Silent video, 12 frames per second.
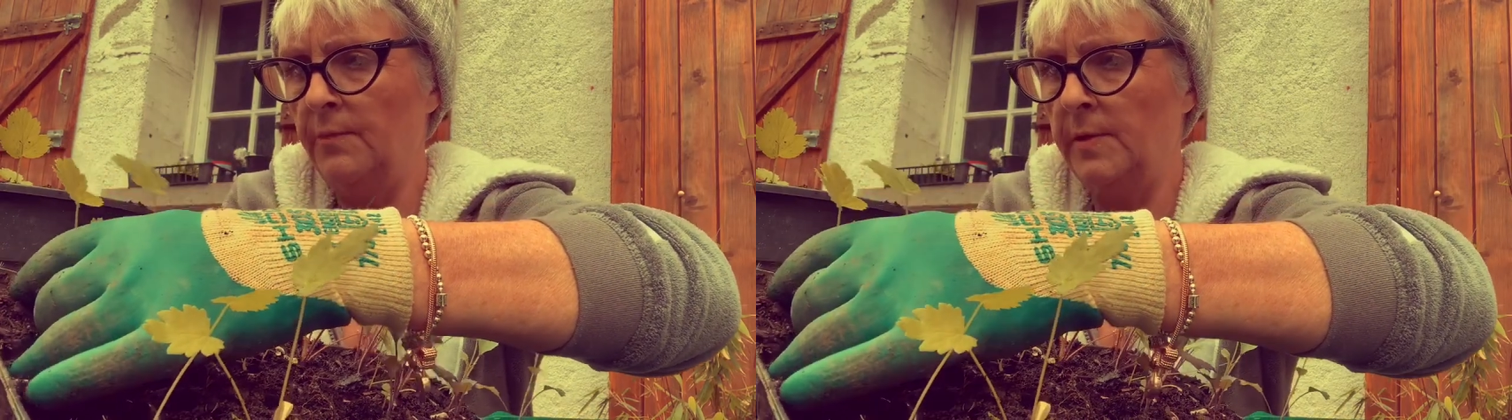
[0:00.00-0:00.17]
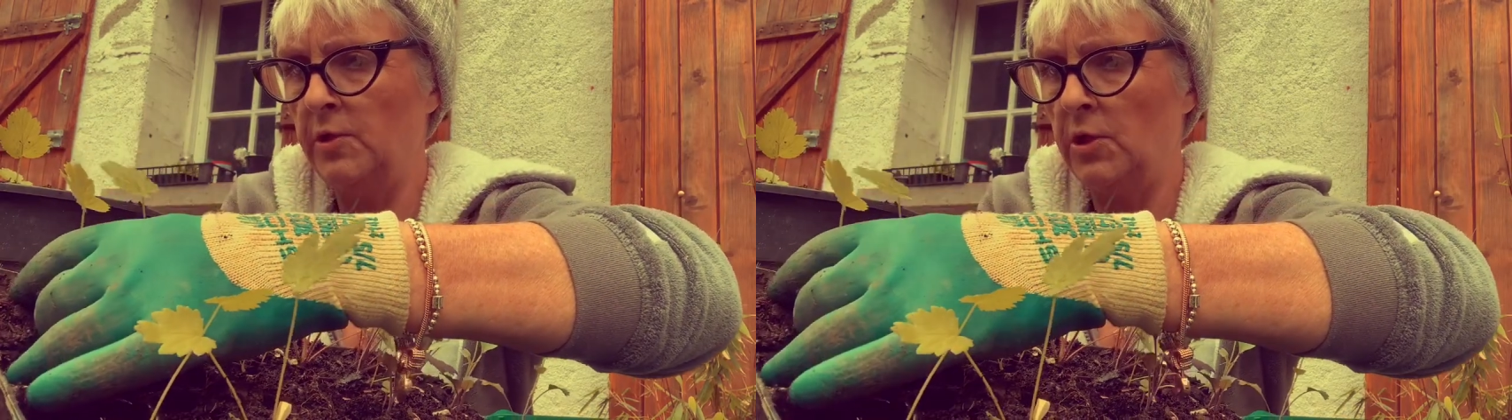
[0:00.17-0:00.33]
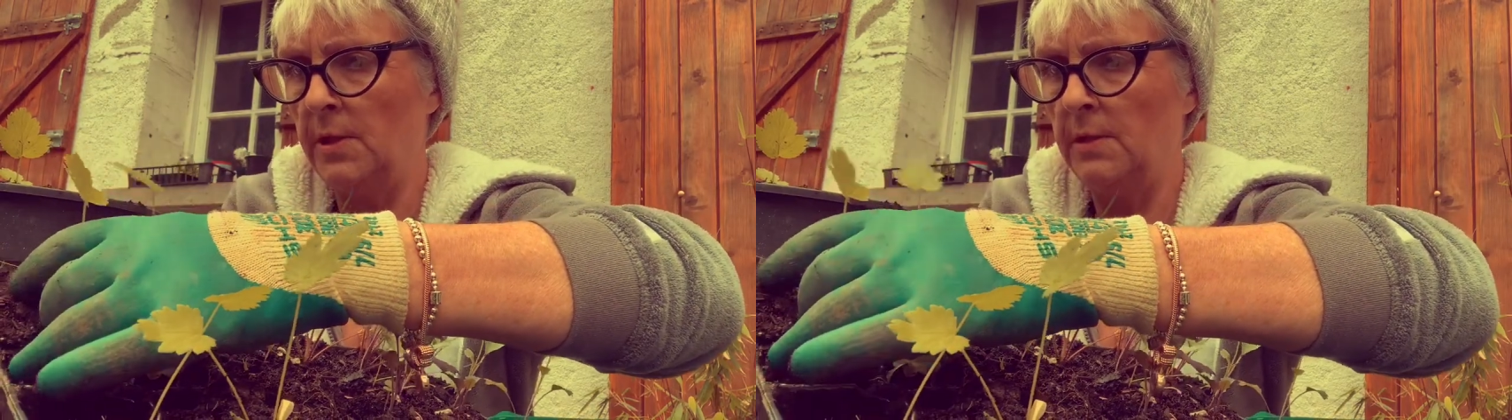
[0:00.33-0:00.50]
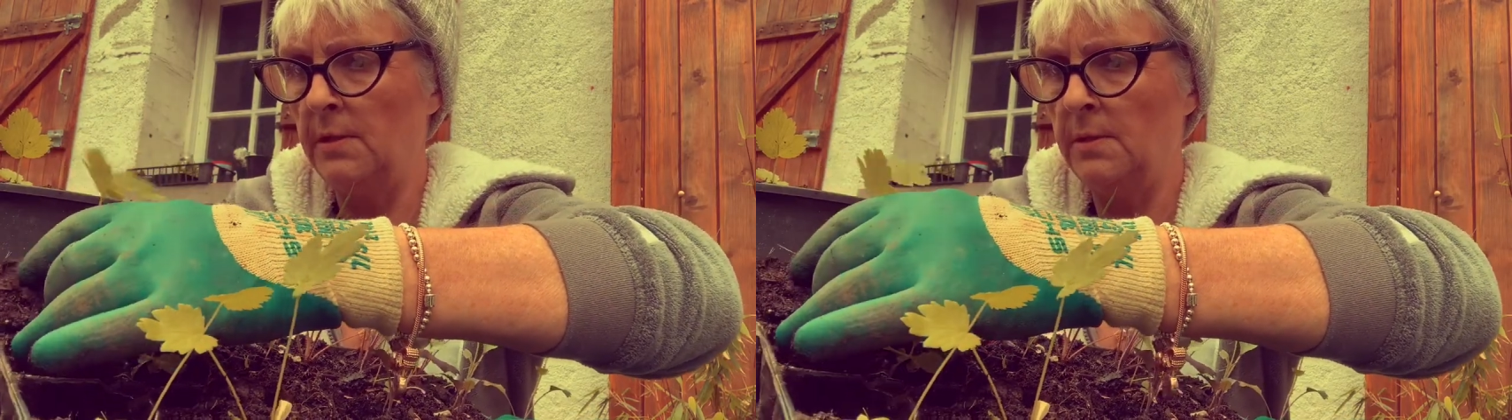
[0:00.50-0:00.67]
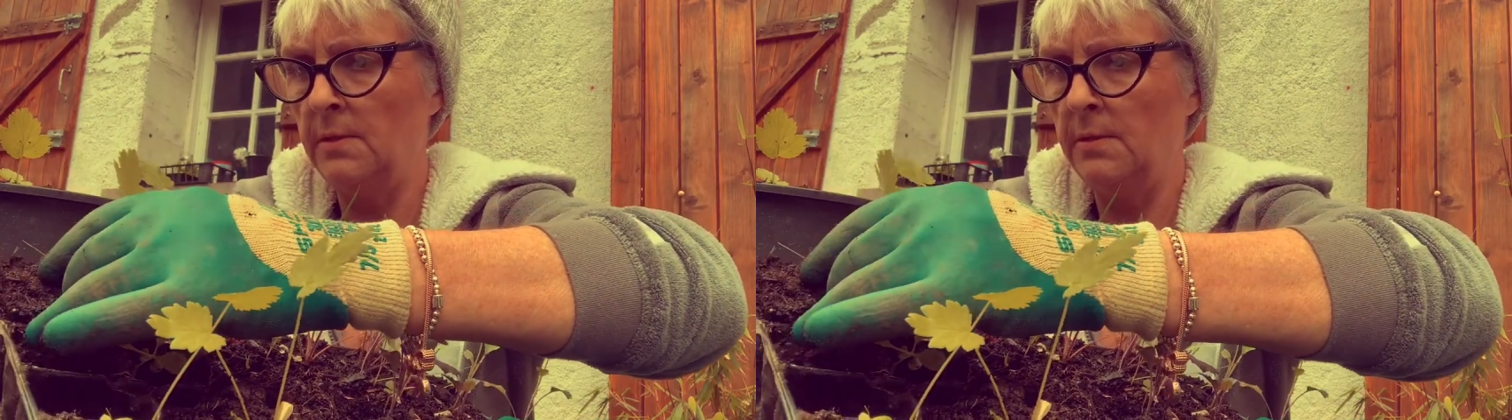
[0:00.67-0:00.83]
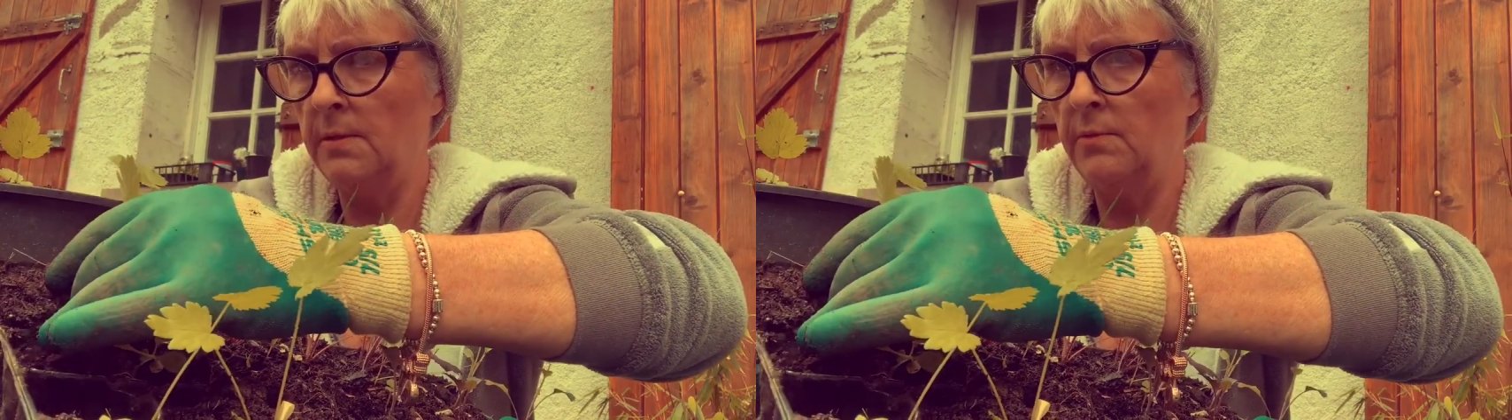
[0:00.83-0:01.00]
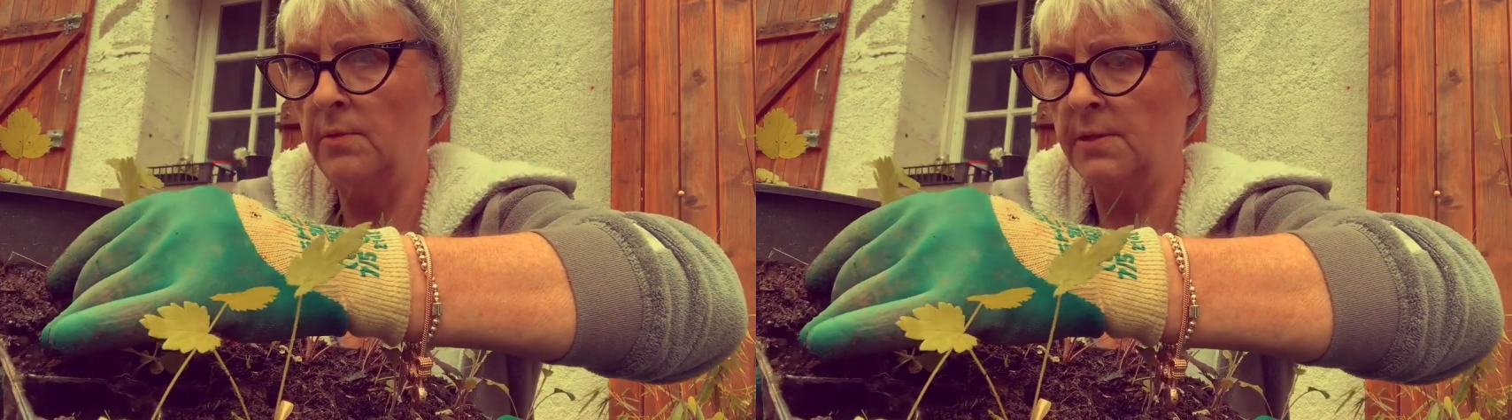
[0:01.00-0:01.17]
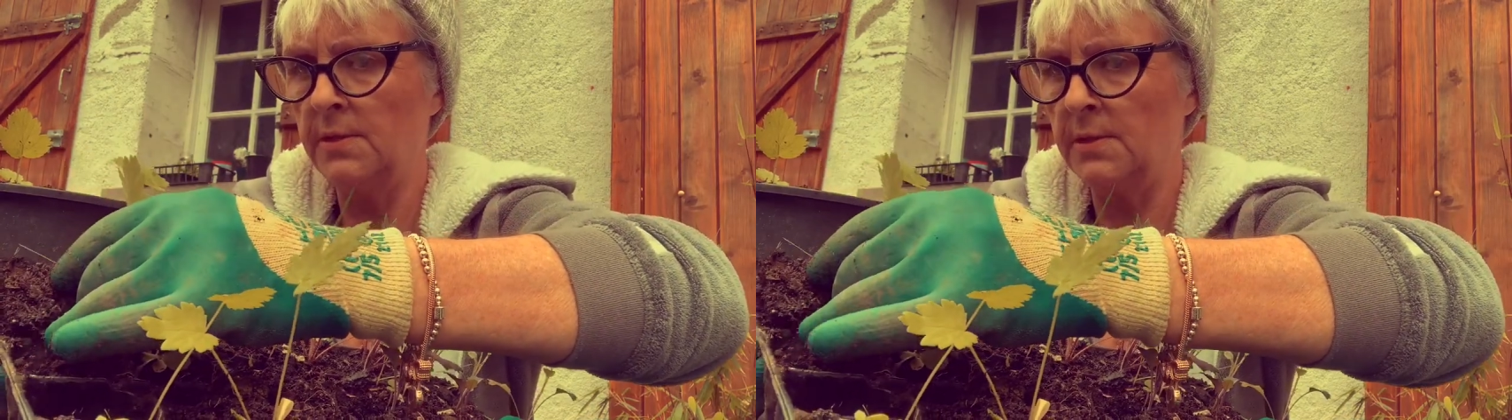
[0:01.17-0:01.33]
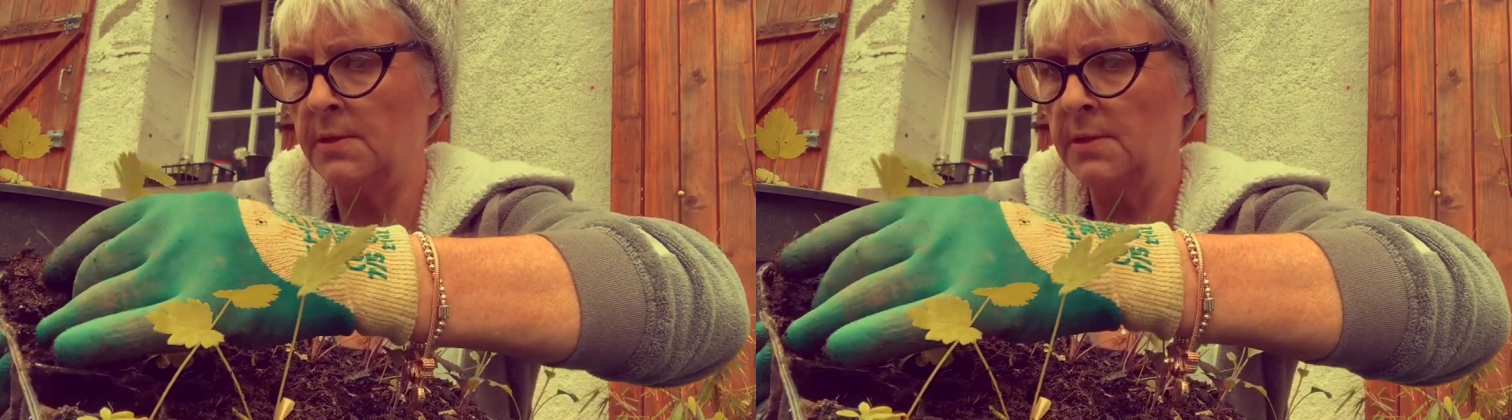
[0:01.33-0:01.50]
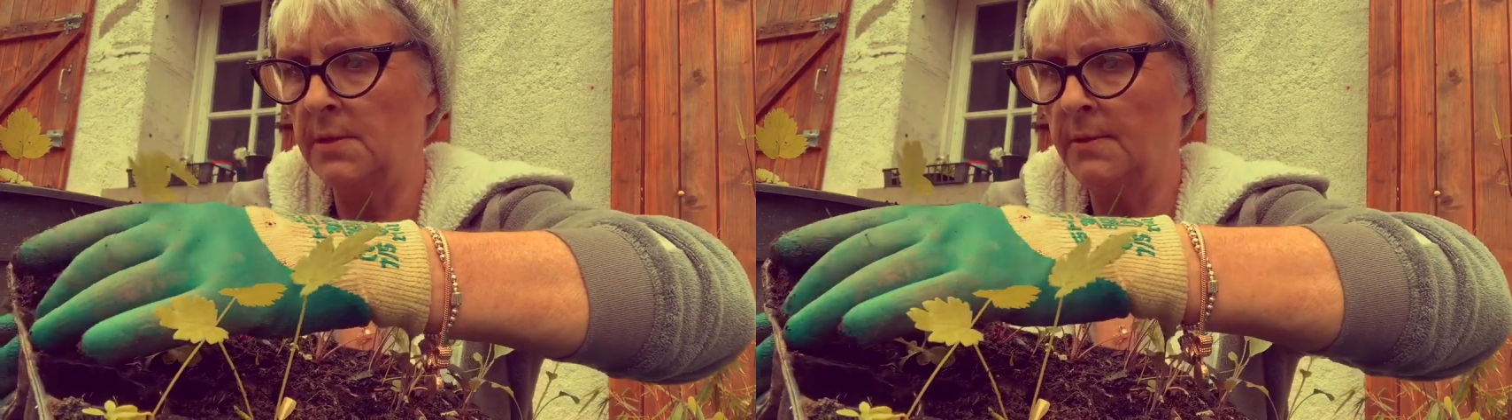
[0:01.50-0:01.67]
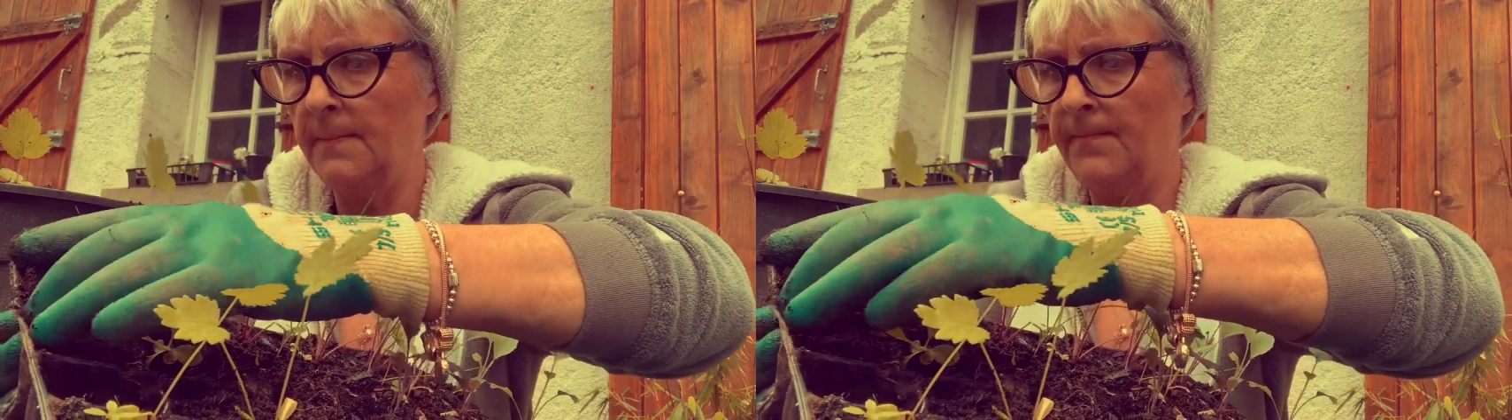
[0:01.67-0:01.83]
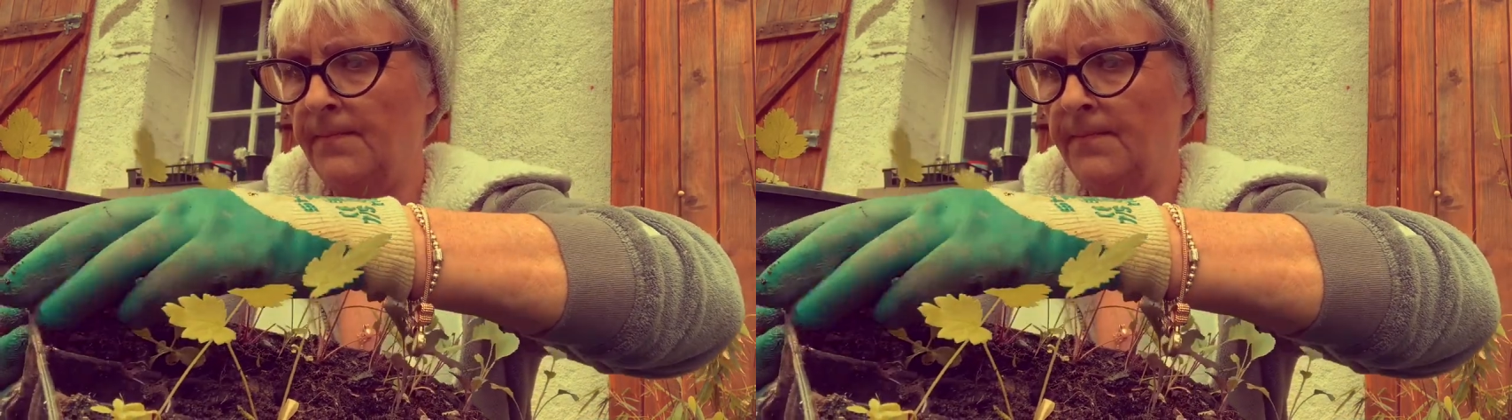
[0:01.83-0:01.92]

we shall, once this is done,